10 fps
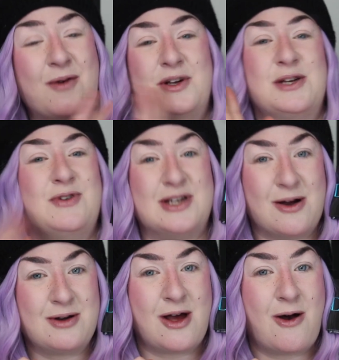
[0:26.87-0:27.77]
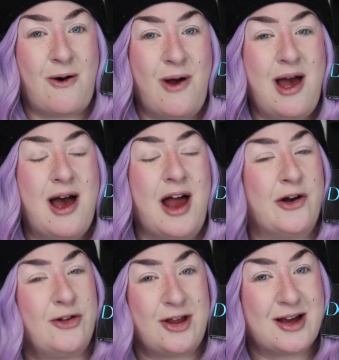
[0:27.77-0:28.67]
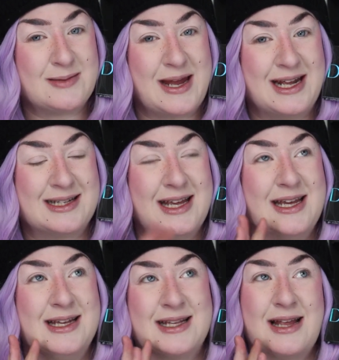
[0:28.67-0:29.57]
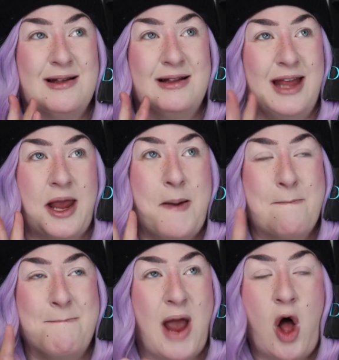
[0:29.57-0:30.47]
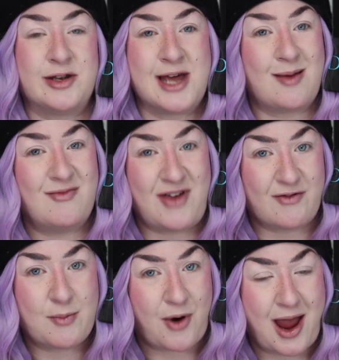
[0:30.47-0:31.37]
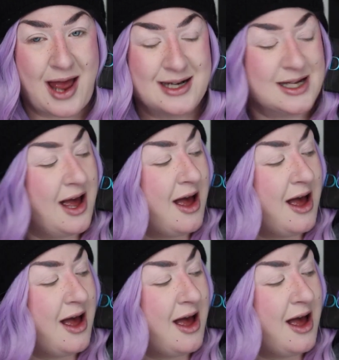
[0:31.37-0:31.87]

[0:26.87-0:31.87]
which if you don't know, Unearthly Cosmetics is like my all-time favorite brand.